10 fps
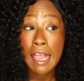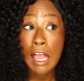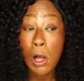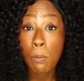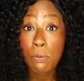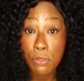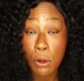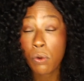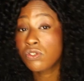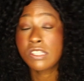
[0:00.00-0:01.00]
help
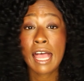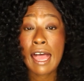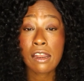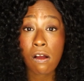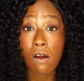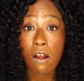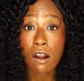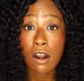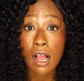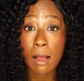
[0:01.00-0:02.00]
those that
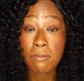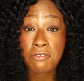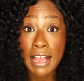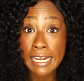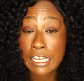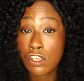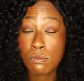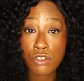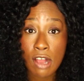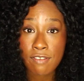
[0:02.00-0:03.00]
are fighting
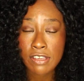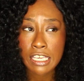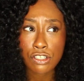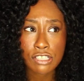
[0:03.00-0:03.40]
human trafficking.